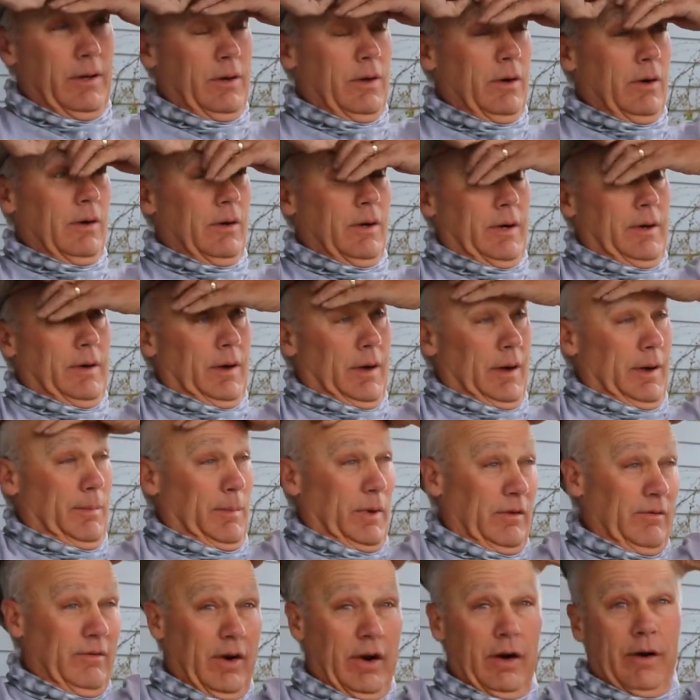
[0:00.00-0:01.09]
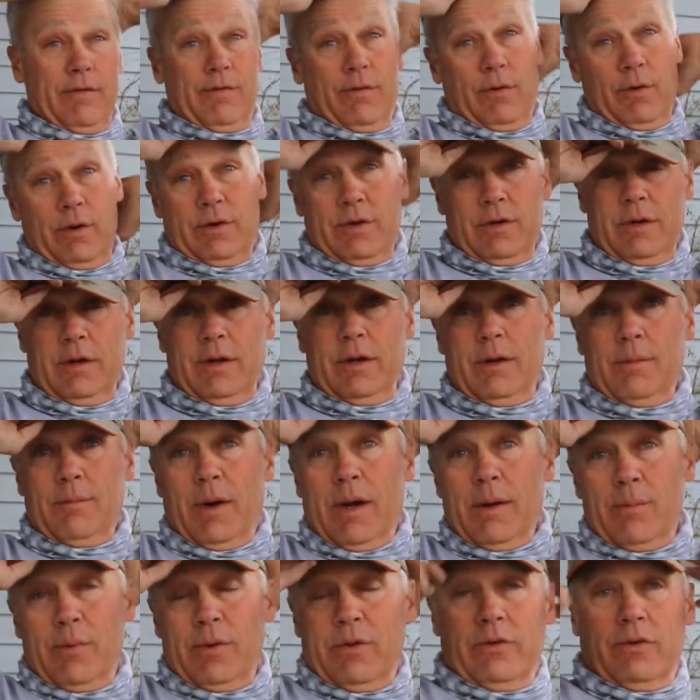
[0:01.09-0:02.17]
know I've been very fortunate in
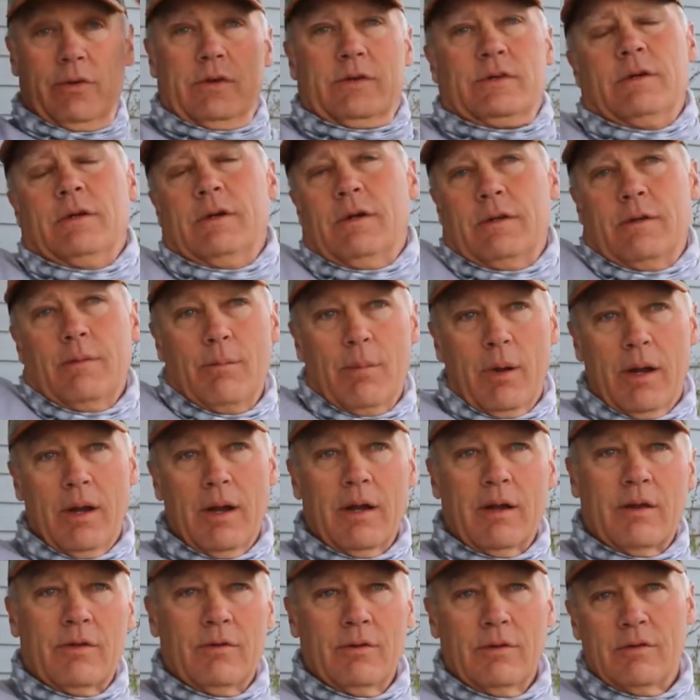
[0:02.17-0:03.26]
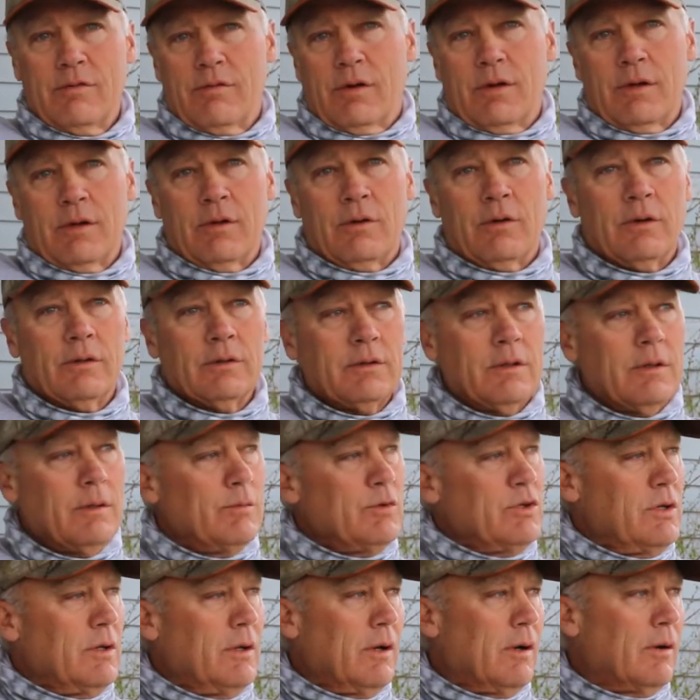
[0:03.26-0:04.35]
my position at the bank through the Von
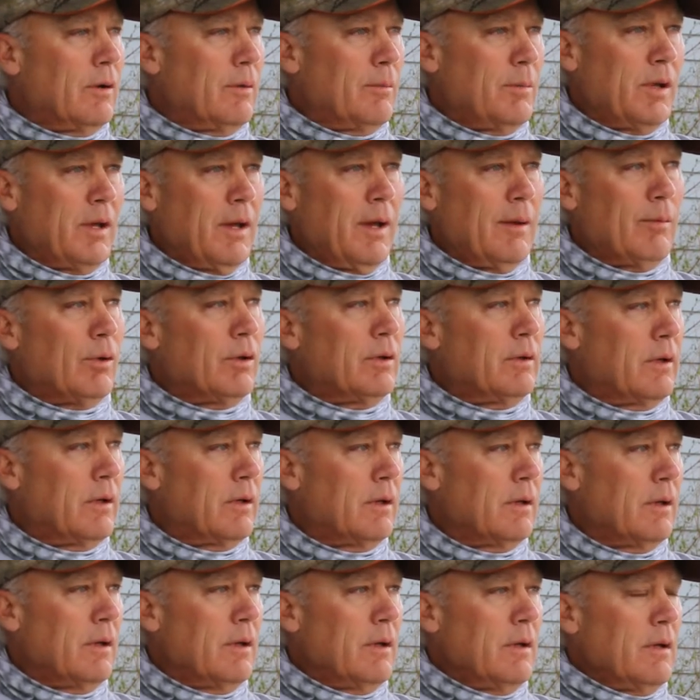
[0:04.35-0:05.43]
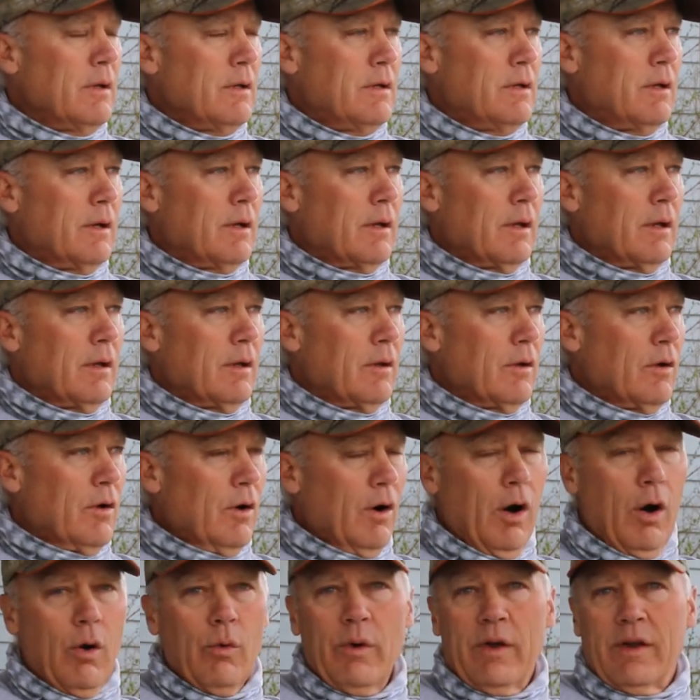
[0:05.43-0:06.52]
Holtums, you know, to be able to
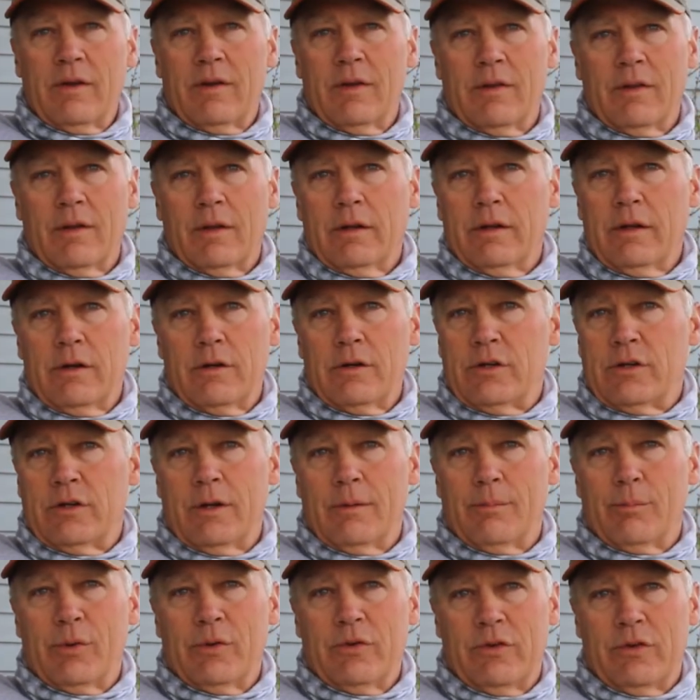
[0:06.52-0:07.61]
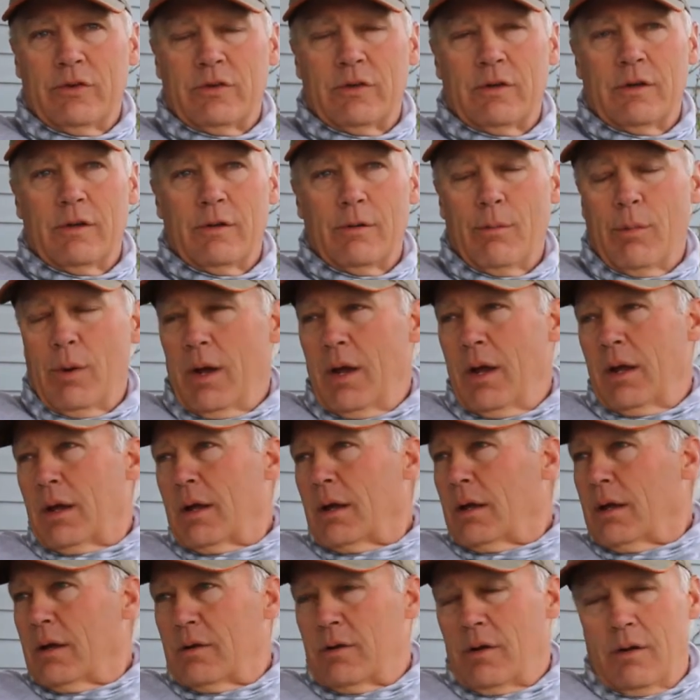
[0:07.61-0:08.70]
grow into the leadership position of the bank
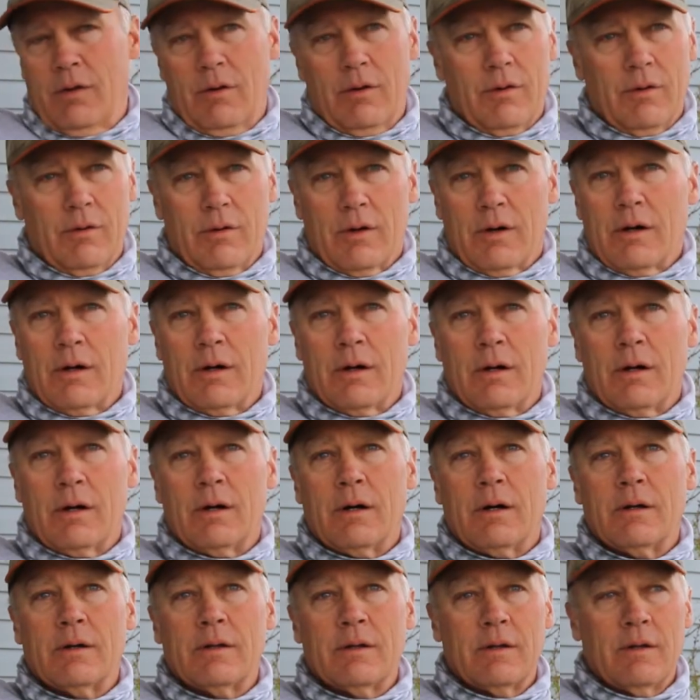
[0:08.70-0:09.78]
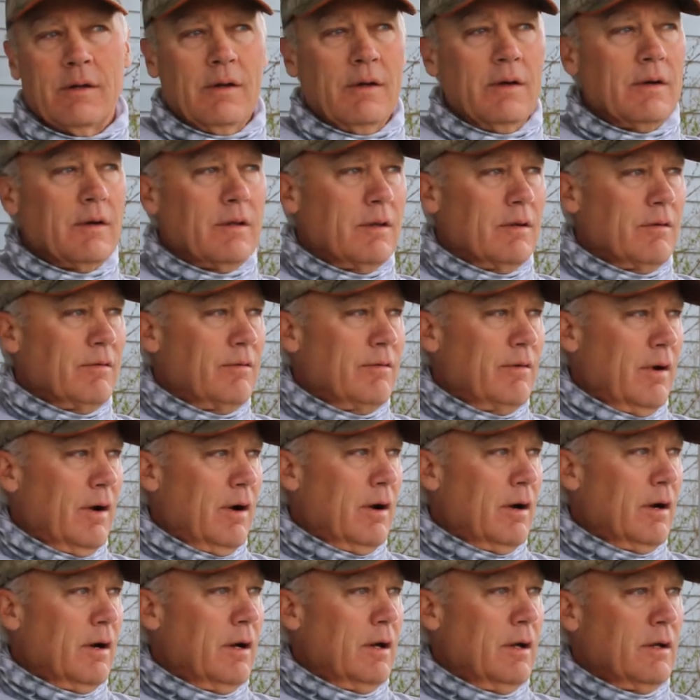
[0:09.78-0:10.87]
and get to know all the
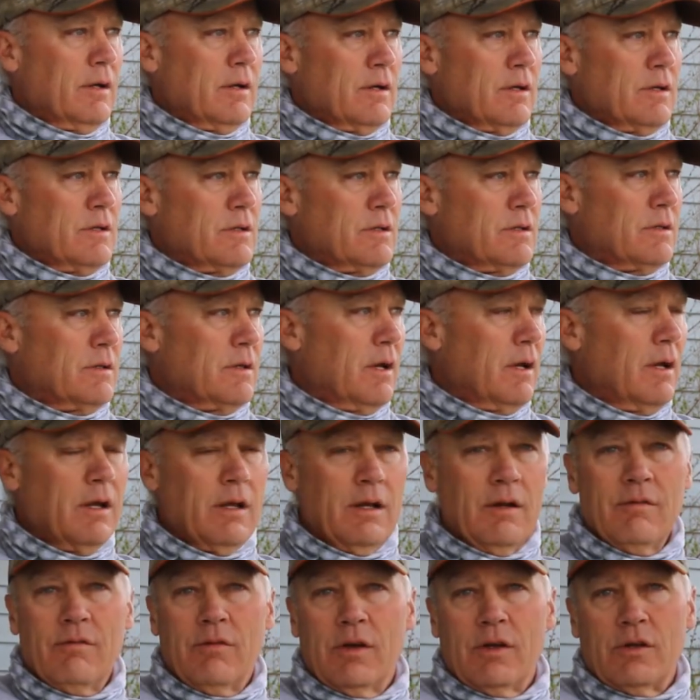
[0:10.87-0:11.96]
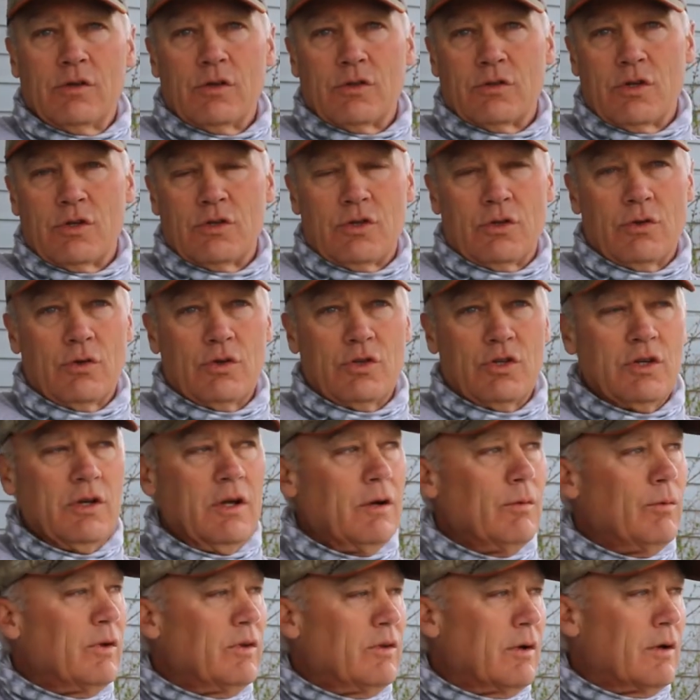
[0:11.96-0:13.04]
various individuals
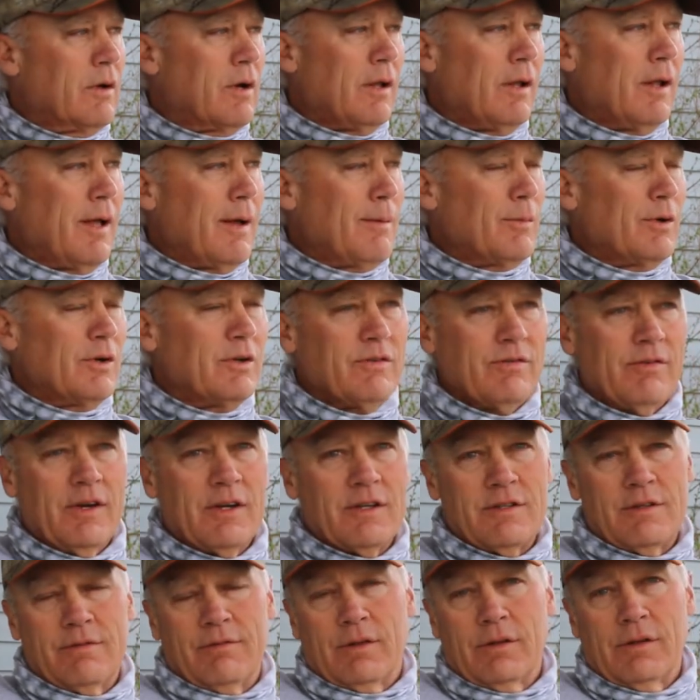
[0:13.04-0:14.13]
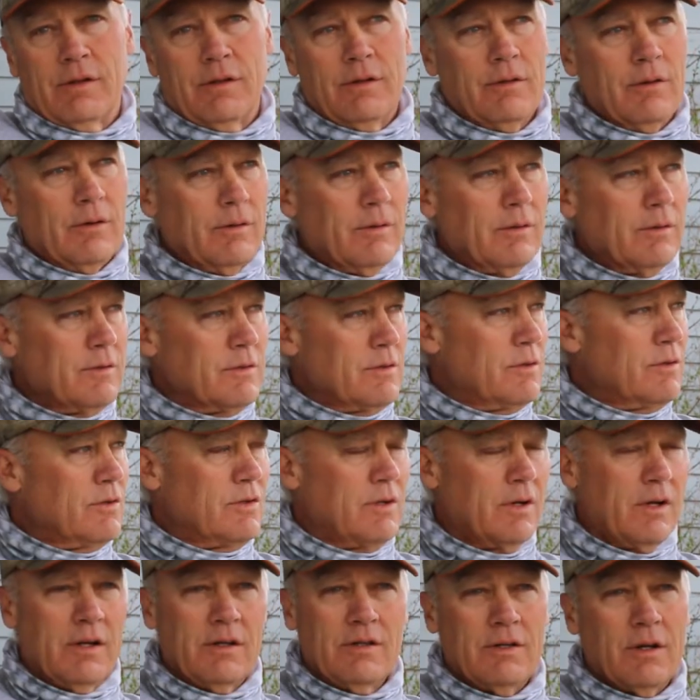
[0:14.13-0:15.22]
associated with the Climbers Festival and NOLS and
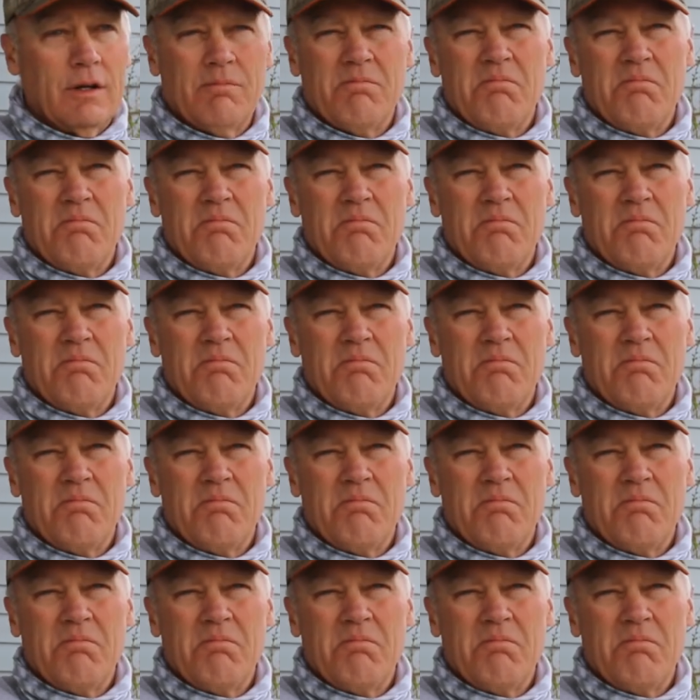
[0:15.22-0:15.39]
such.